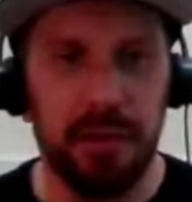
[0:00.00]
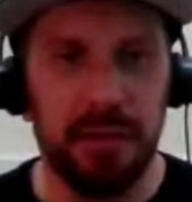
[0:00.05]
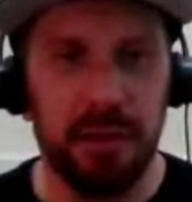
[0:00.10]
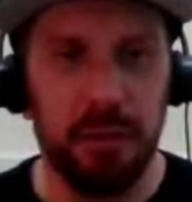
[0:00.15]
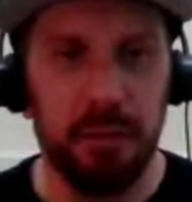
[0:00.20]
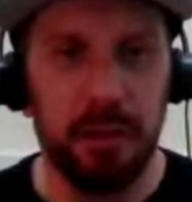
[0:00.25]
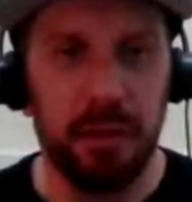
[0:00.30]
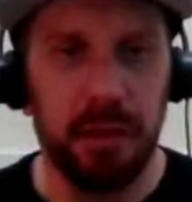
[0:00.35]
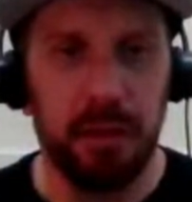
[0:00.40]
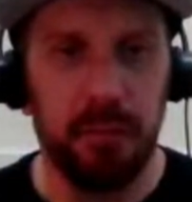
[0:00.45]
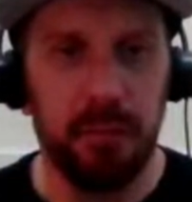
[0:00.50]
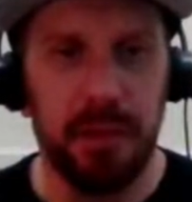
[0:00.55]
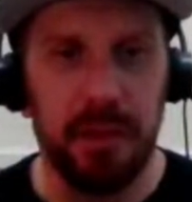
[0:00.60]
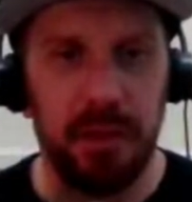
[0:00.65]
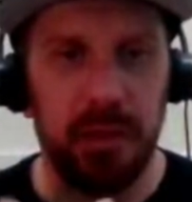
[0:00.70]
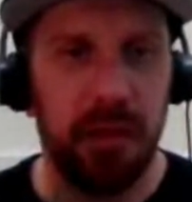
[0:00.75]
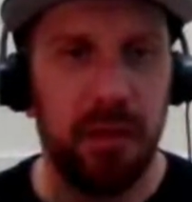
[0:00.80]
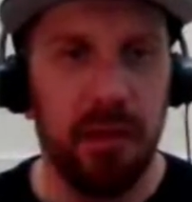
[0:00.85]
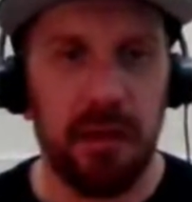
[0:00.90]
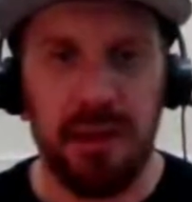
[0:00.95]
He's never going to
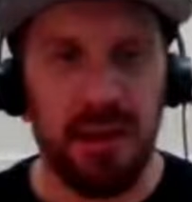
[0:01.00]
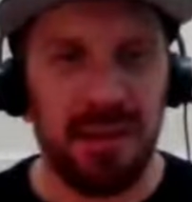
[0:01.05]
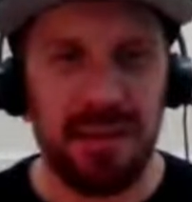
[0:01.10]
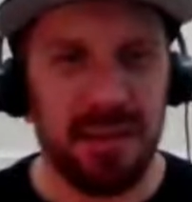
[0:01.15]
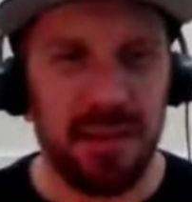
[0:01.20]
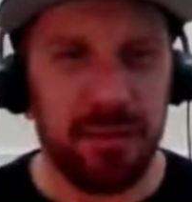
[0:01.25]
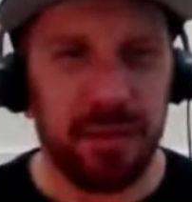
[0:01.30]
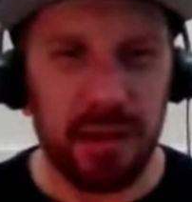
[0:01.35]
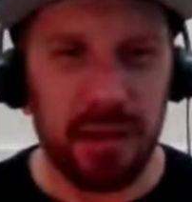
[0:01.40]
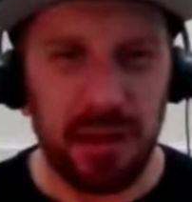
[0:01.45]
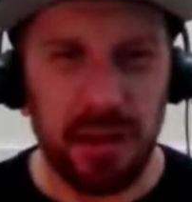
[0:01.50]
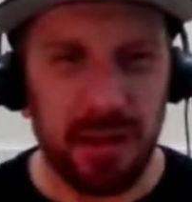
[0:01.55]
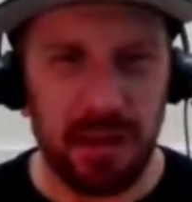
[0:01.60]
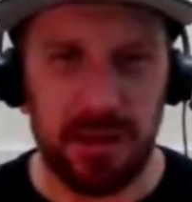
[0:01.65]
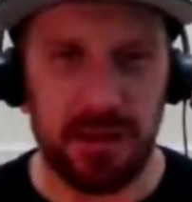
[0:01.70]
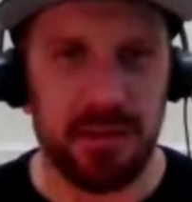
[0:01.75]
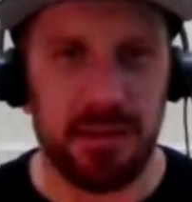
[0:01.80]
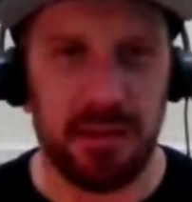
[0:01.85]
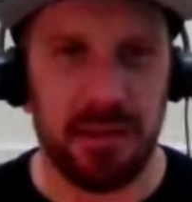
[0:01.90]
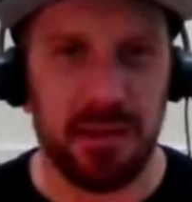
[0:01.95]
get that in TNA.
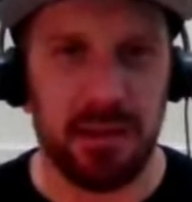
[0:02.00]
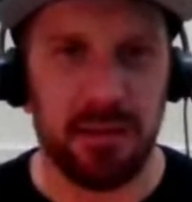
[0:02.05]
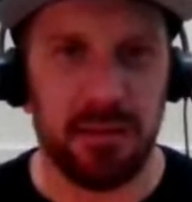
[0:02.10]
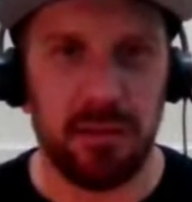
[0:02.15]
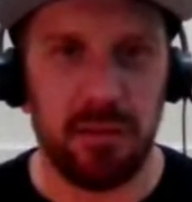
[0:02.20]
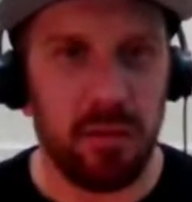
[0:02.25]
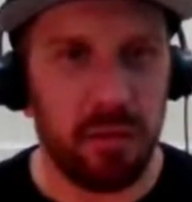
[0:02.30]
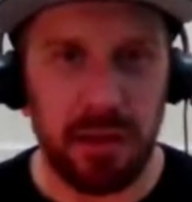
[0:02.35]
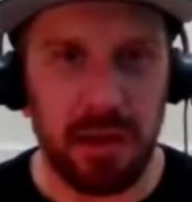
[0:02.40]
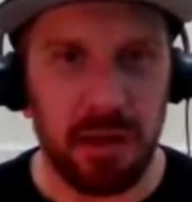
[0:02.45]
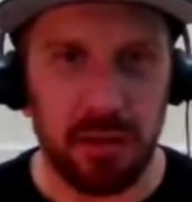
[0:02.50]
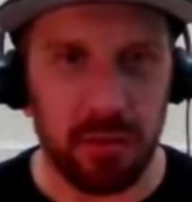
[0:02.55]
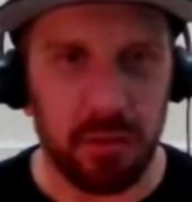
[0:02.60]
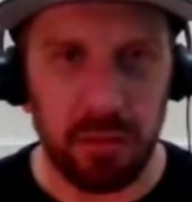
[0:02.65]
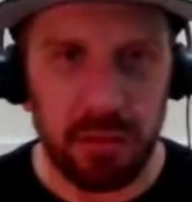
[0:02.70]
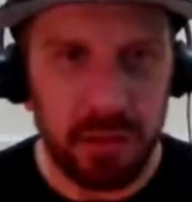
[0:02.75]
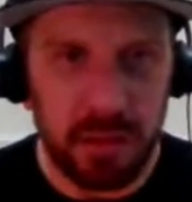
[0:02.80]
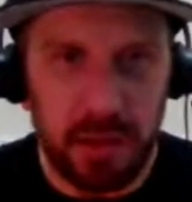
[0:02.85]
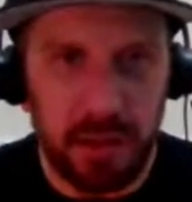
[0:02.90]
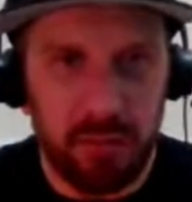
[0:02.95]
Not now, not in the current
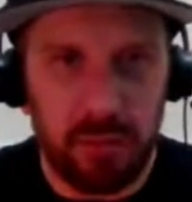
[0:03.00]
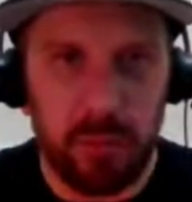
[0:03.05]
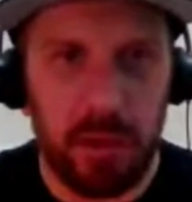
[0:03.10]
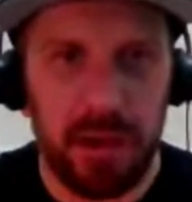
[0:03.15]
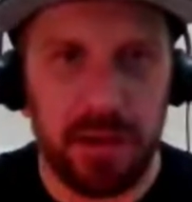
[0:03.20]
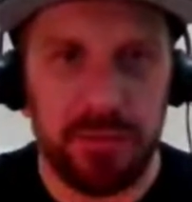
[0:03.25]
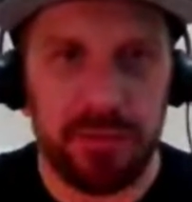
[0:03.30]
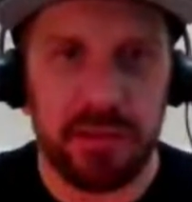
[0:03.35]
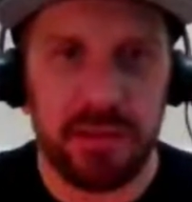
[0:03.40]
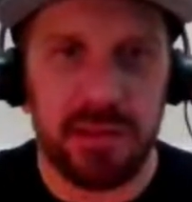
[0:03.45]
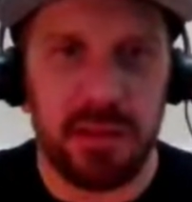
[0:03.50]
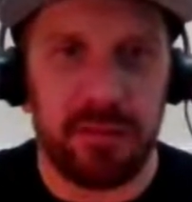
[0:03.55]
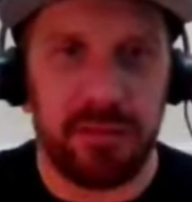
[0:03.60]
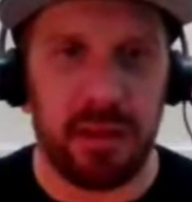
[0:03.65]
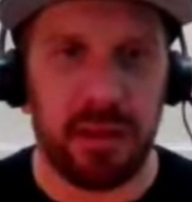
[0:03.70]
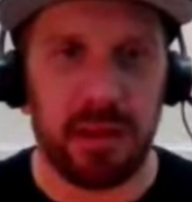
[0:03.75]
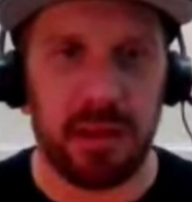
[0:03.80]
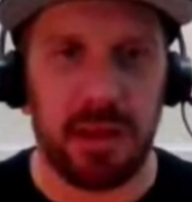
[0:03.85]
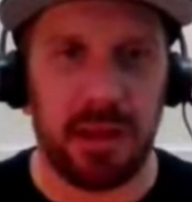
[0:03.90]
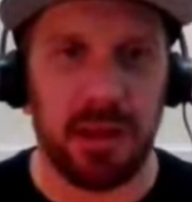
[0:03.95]
wave and stuff like that.